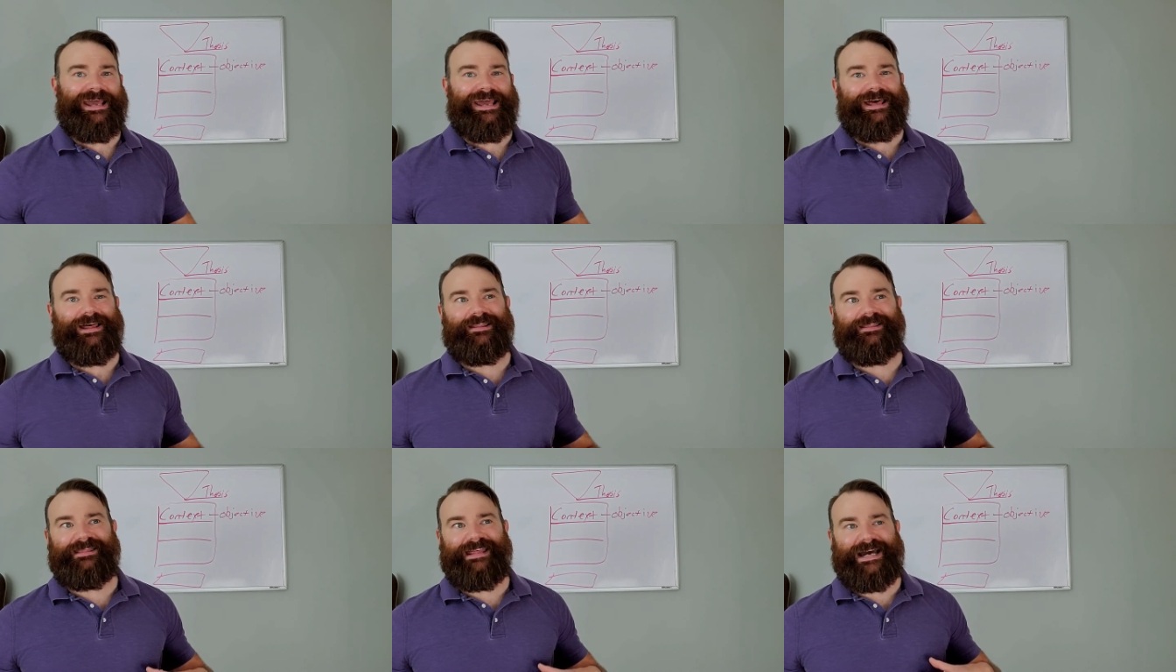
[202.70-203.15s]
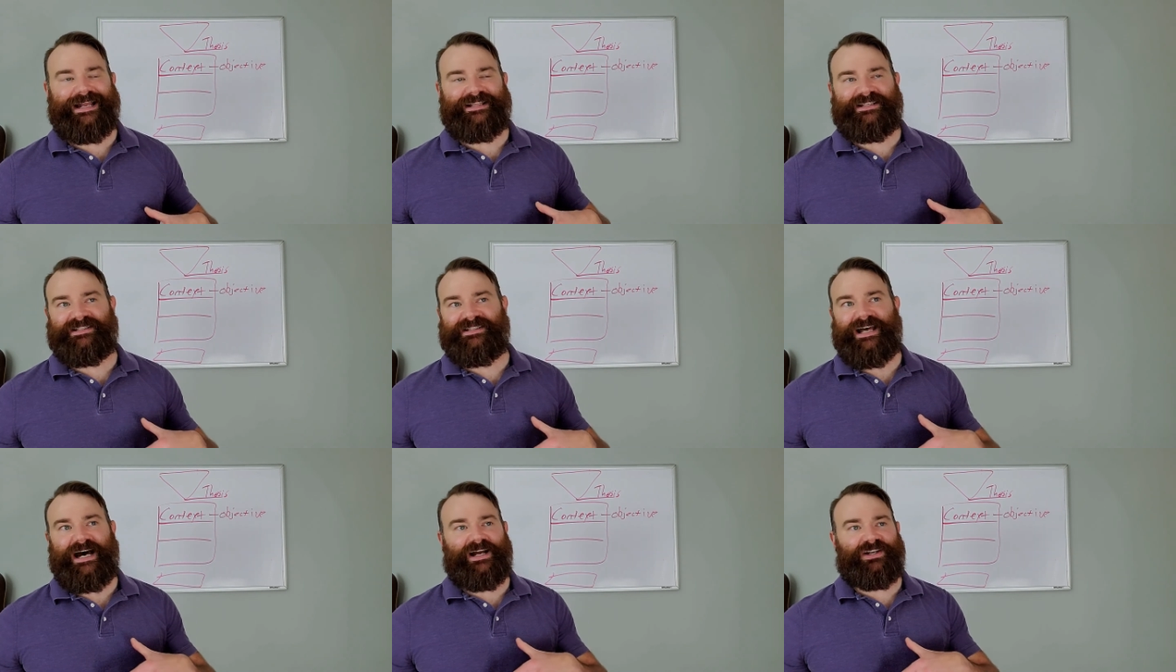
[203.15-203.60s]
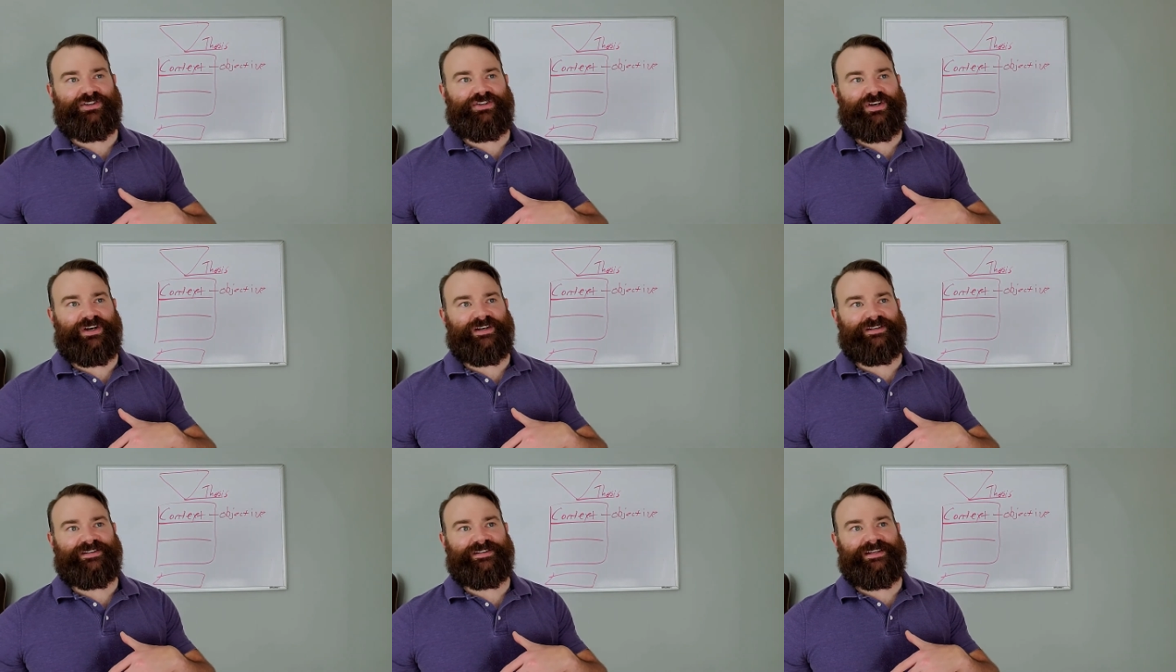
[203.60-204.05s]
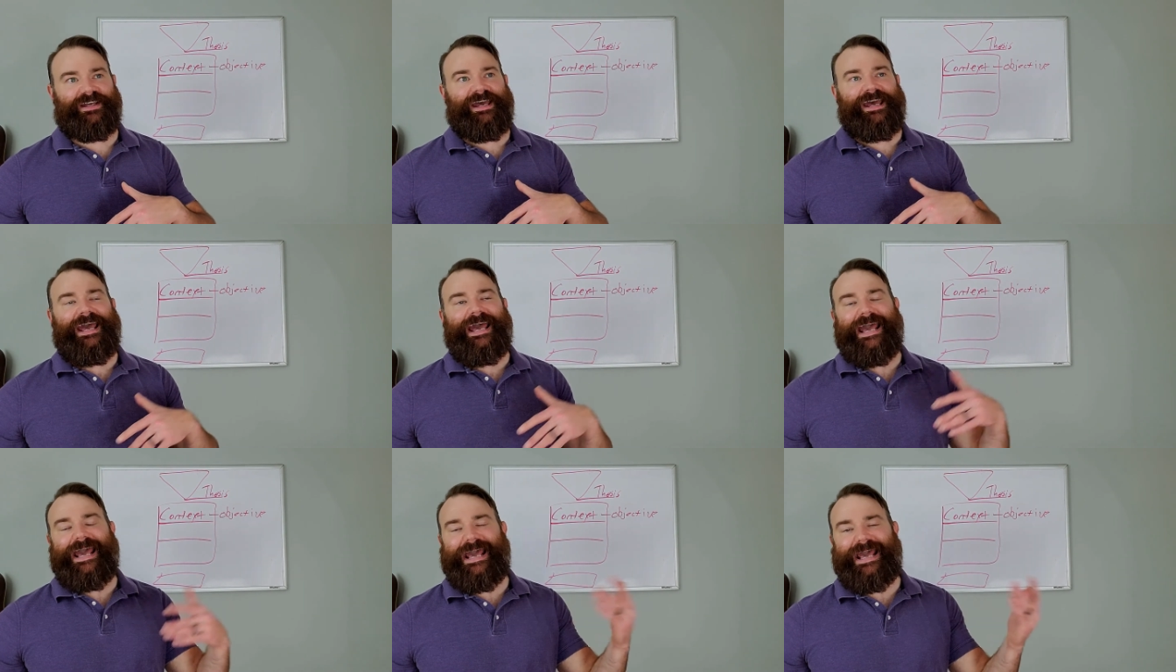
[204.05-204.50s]
That's not just,
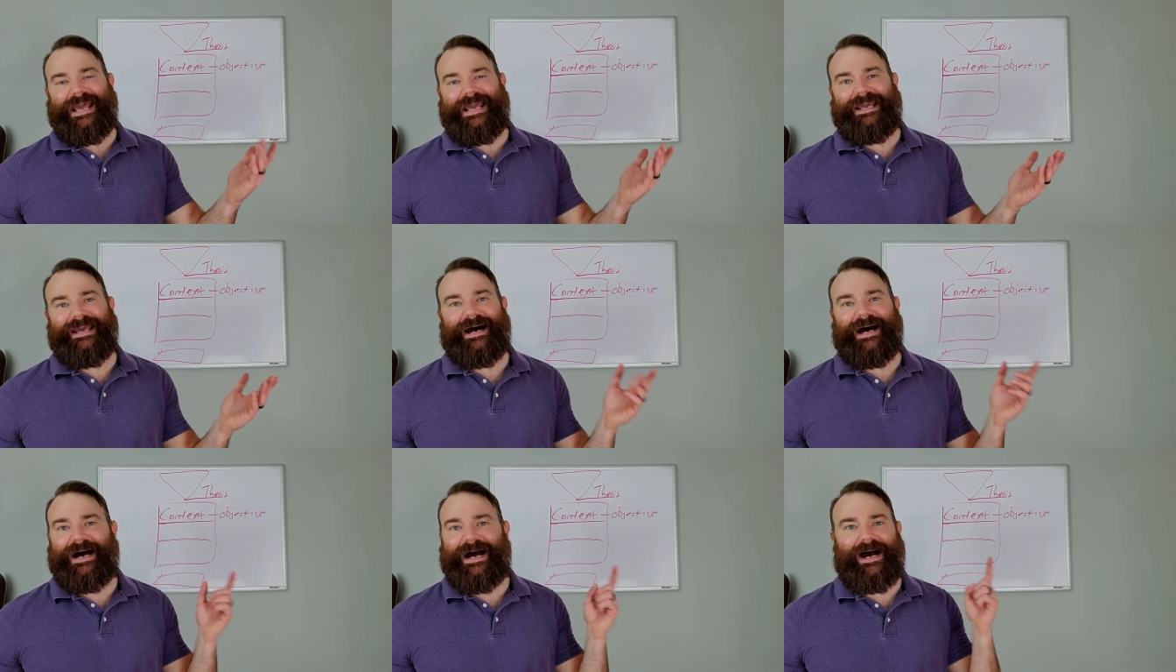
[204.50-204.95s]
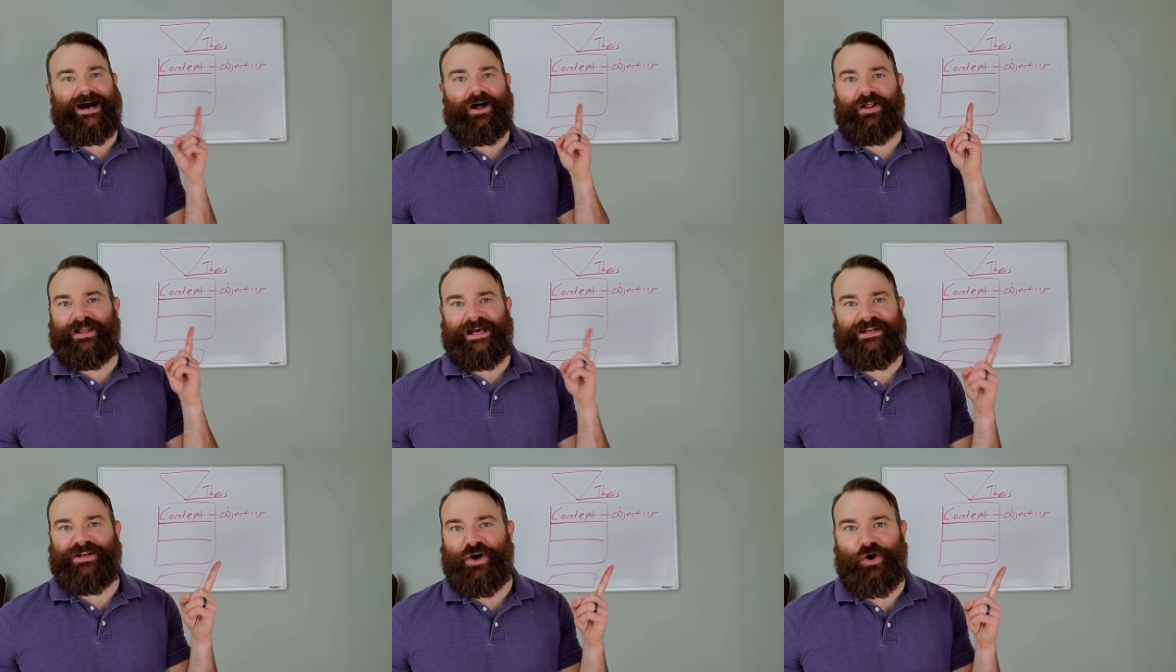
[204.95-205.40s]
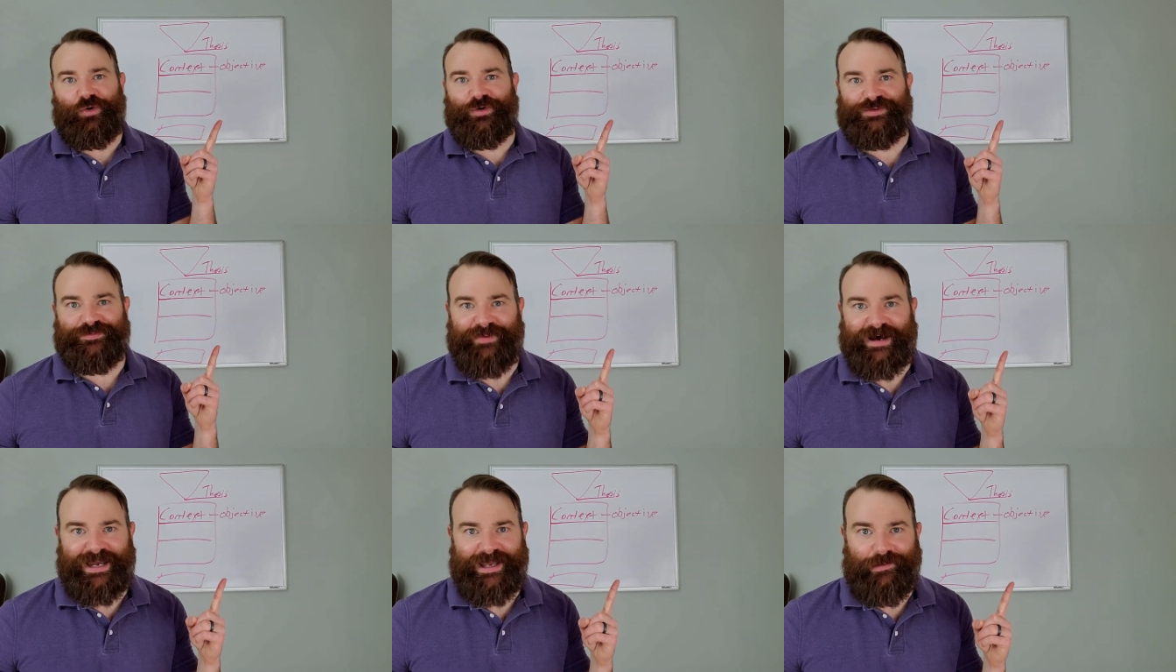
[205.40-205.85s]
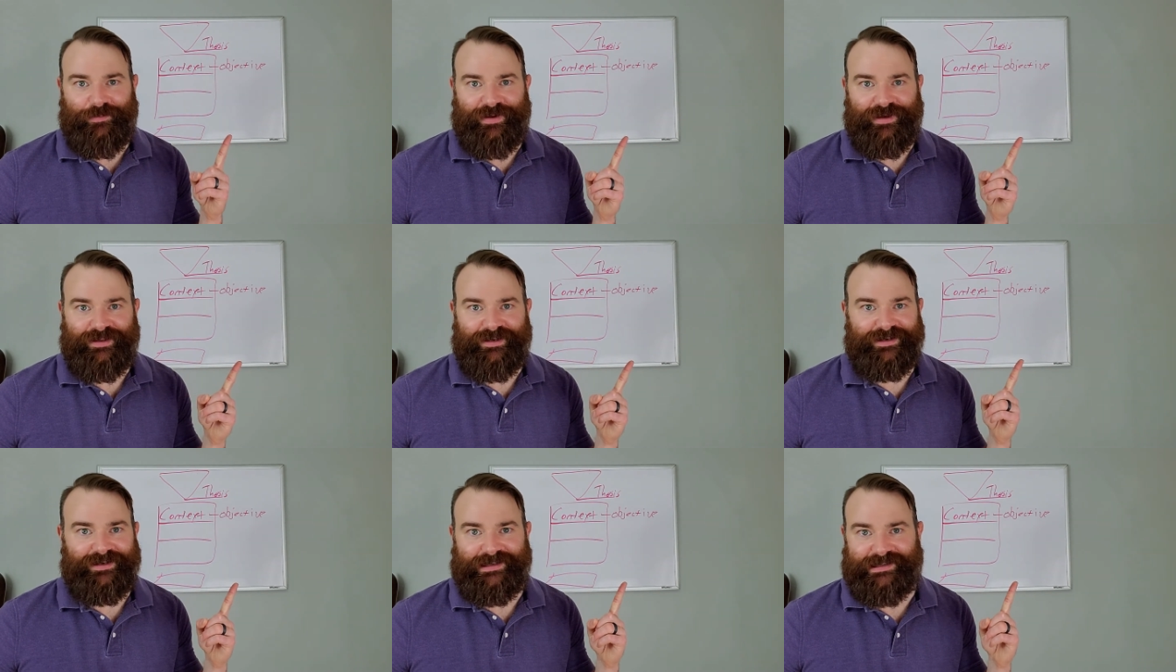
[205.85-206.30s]
hey, all I know is my
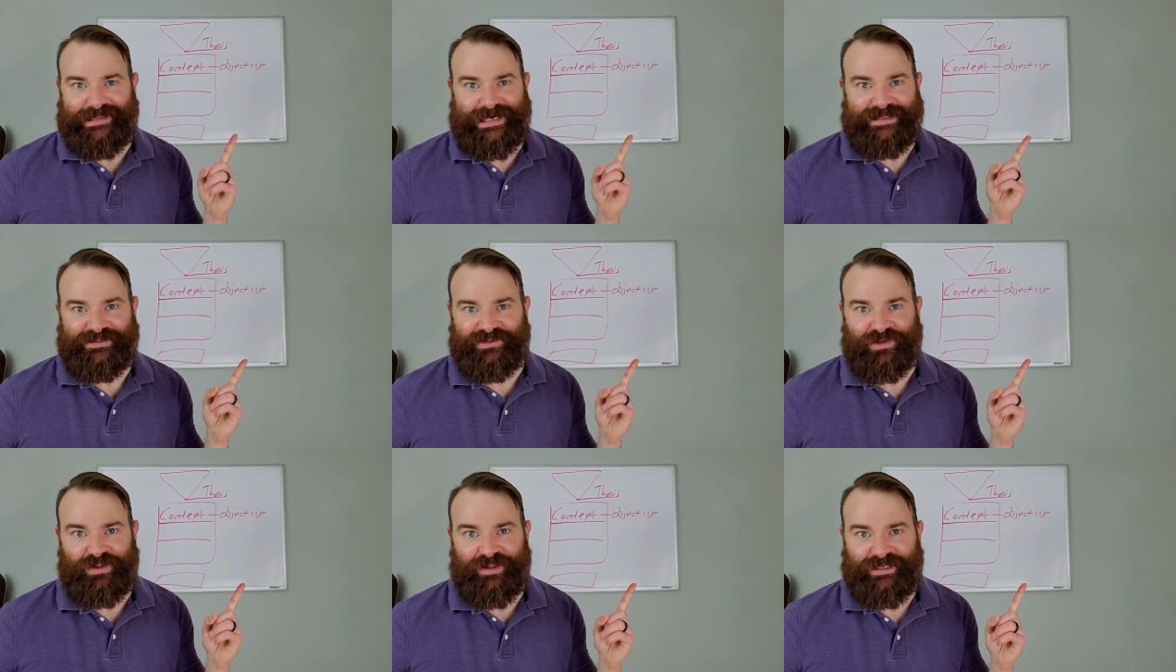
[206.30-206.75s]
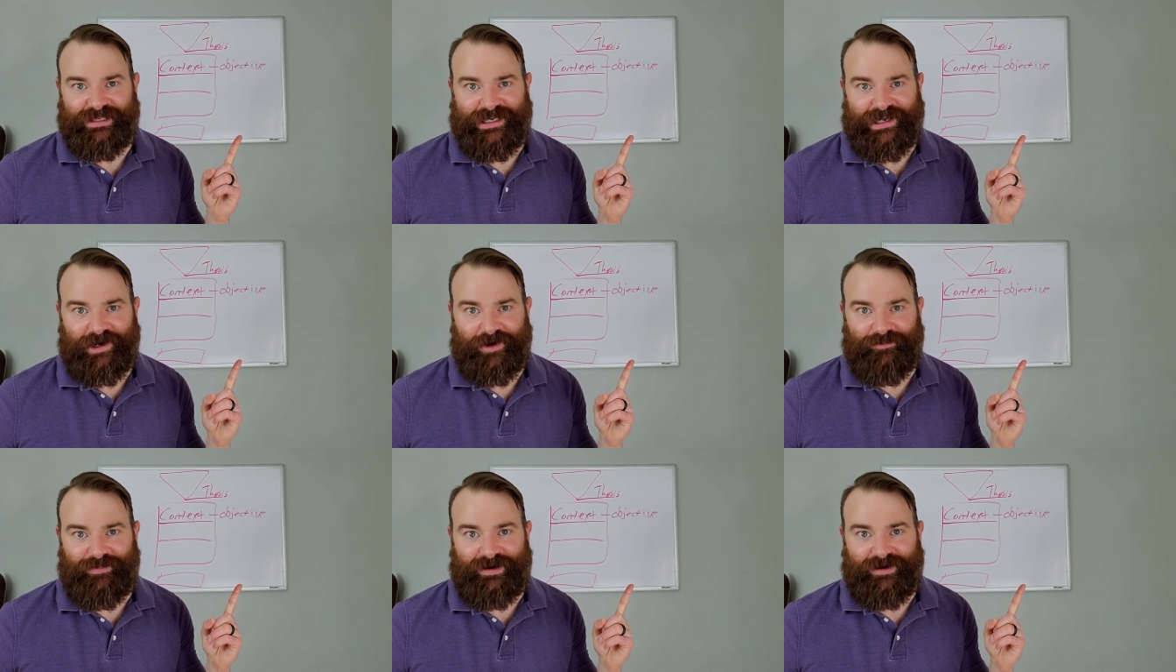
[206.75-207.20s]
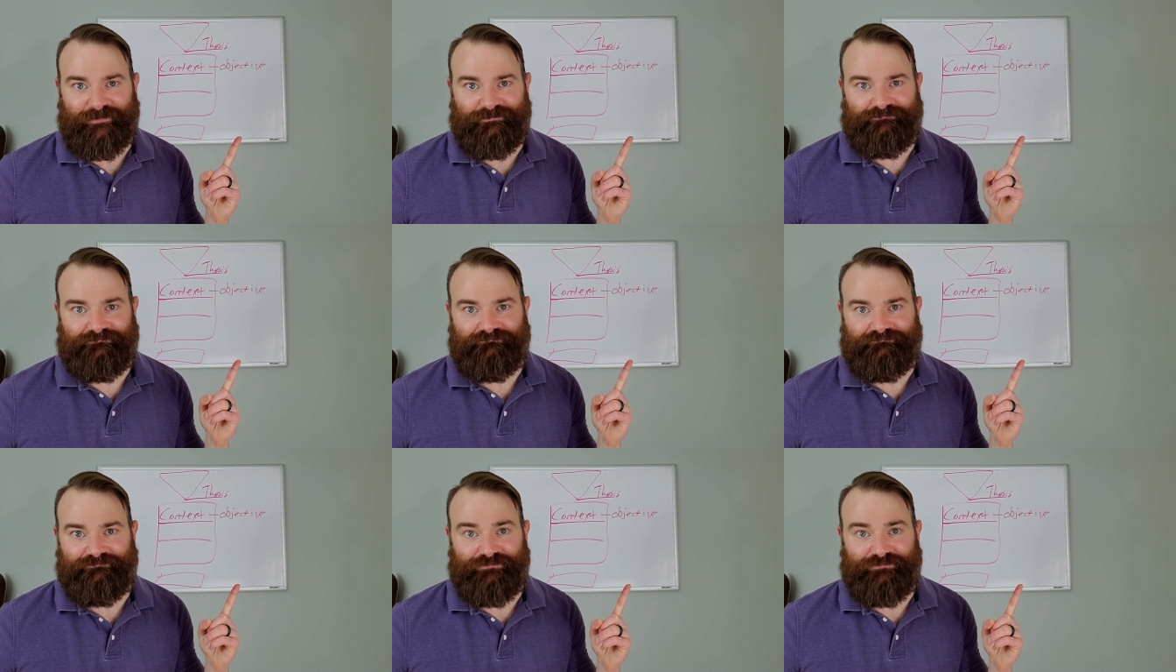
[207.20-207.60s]
opinion and that's all I care about.